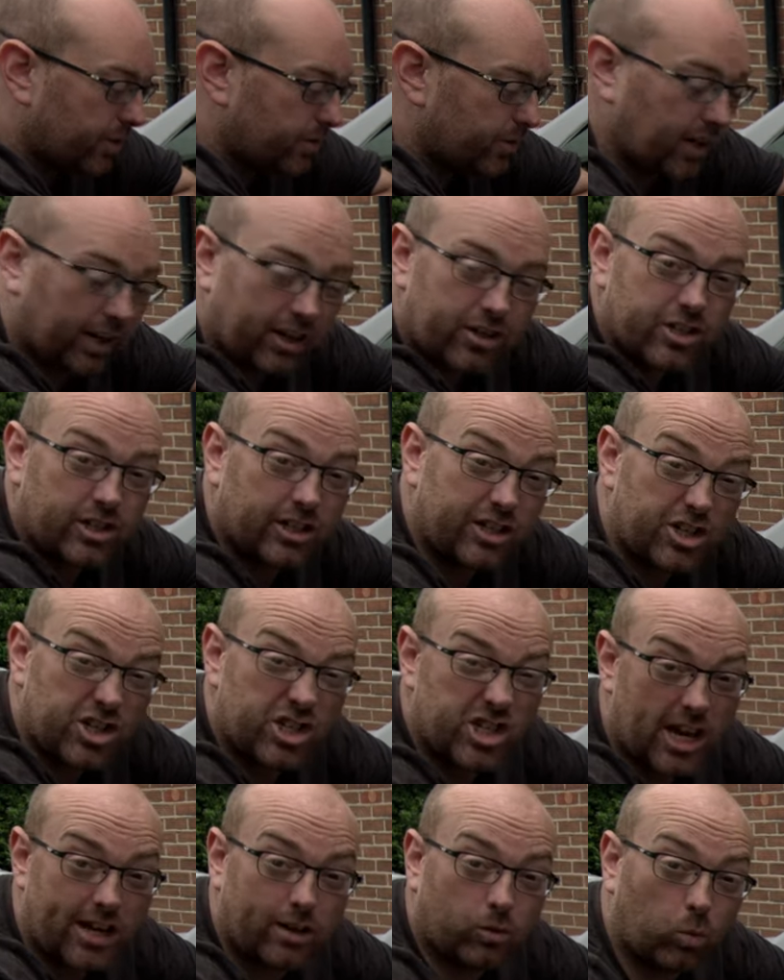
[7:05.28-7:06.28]
that would actually
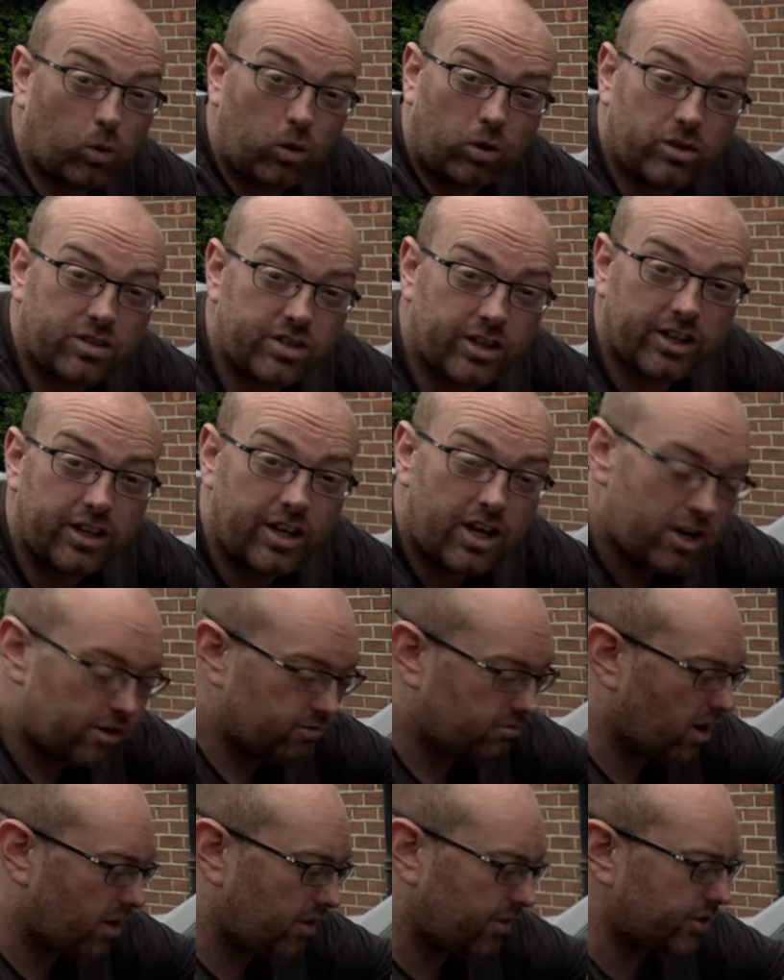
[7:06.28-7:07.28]
shed water
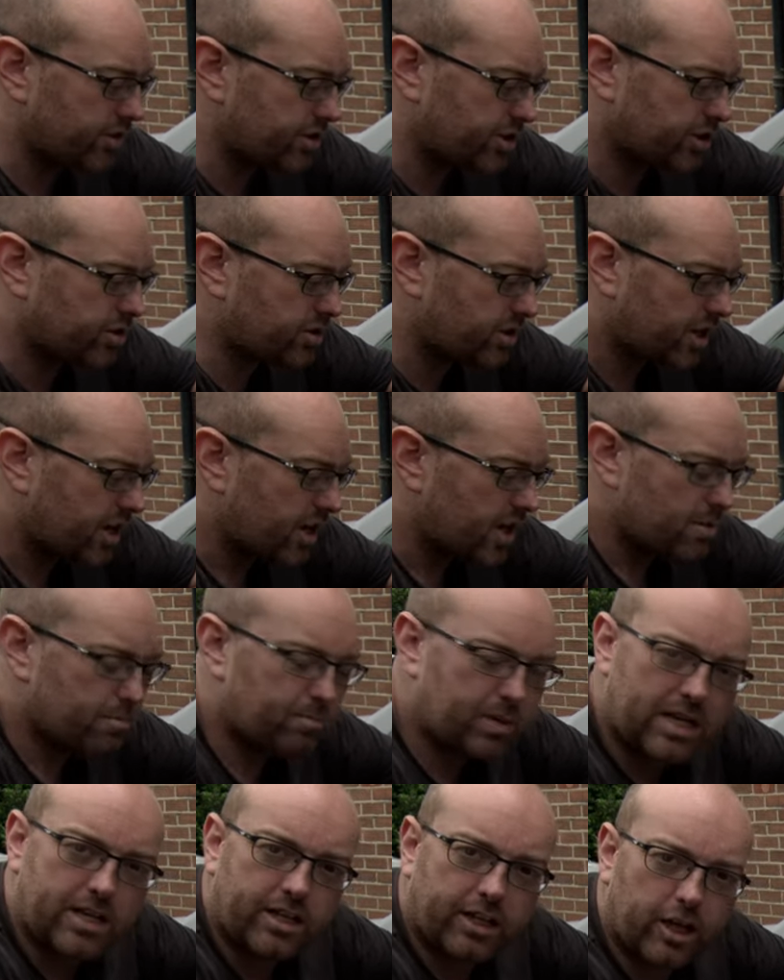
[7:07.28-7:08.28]
rather than just
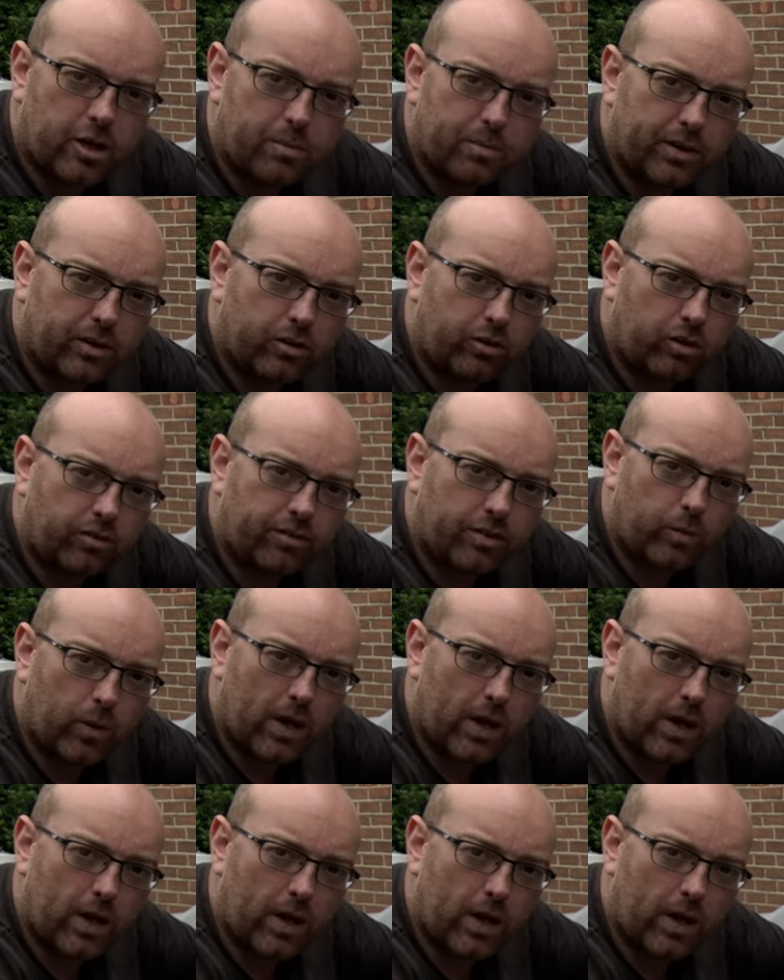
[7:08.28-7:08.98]
beading up in all of the